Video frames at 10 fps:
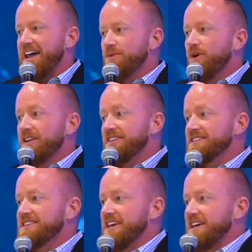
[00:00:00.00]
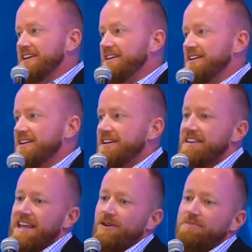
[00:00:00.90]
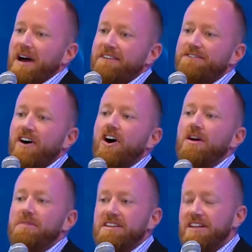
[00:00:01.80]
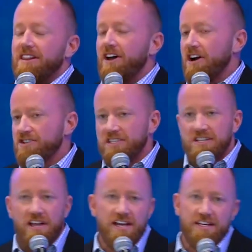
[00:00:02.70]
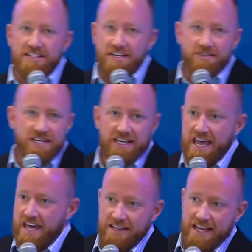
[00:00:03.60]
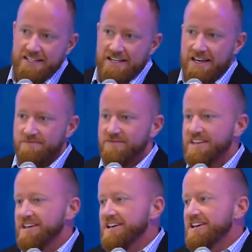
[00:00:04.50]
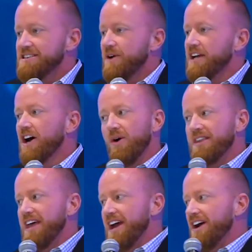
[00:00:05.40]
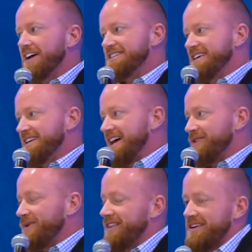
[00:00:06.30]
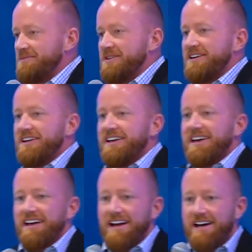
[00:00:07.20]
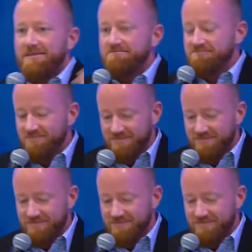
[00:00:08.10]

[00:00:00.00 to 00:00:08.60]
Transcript: I won this gig, they would by far be the largest client Executech had at that time. So I go in there, I sit down with them, and I'm,